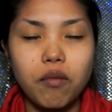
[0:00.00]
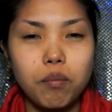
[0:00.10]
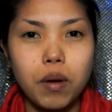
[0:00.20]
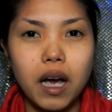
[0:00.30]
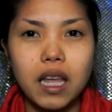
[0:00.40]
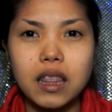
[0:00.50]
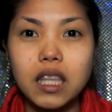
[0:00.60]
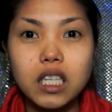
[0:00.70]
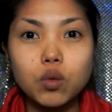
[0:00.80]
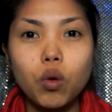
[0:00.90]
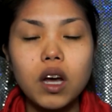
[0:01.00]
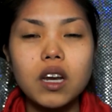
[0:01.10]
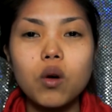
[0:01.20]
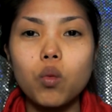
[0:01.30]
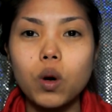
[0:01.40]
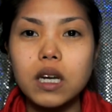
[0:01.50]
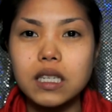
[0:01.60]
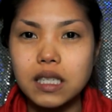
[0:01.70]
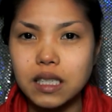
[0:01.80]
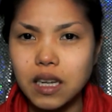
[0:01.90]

but this one was